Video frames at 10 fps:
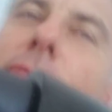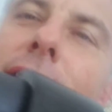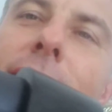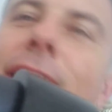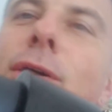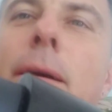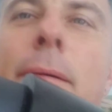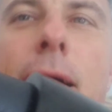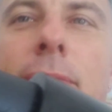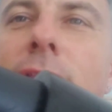But then I go,
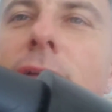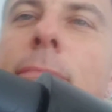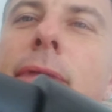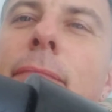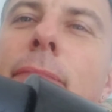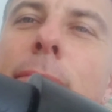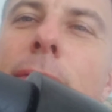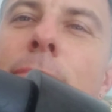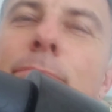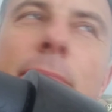
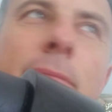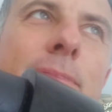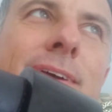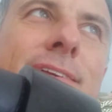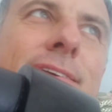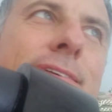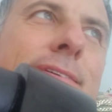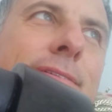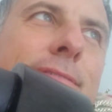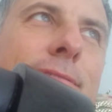I'm a beach,
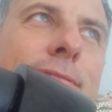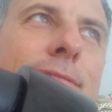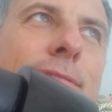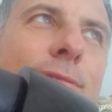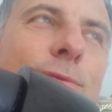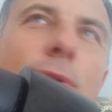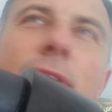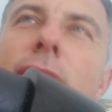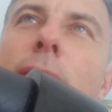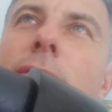what
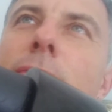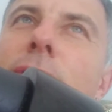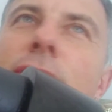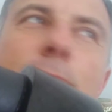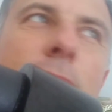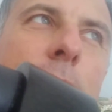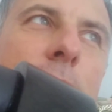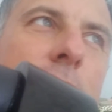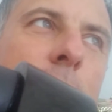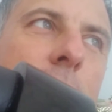do they call me, beach bum
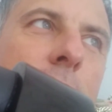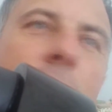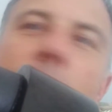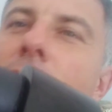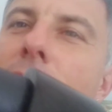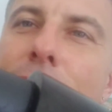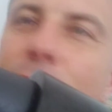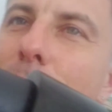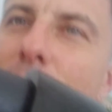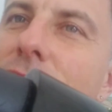or something? I
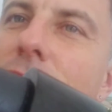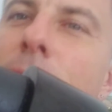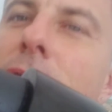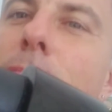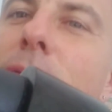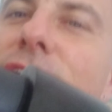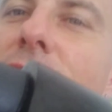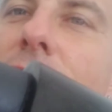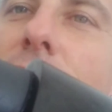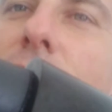go to the beach, I'm at the beach
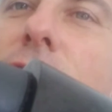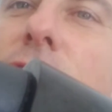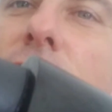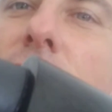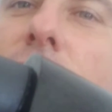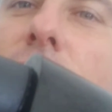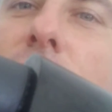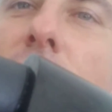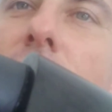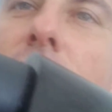every
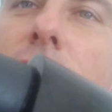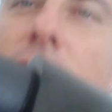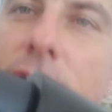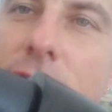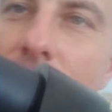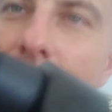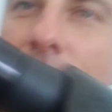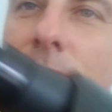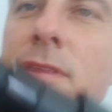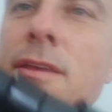single day, y'all.
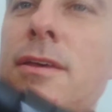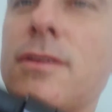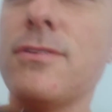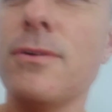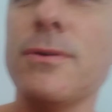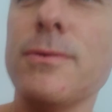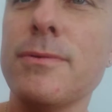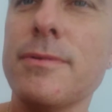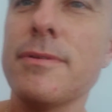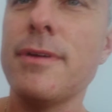
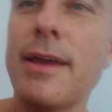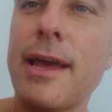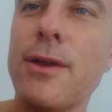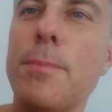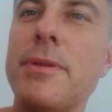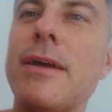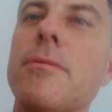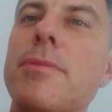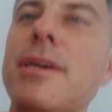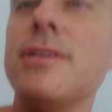So I go up and
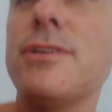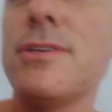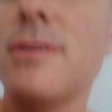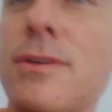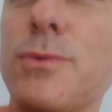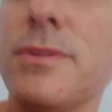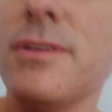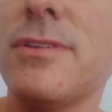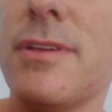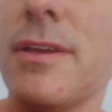down the beach with
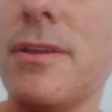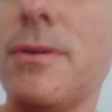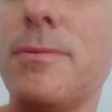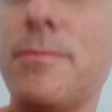this thing,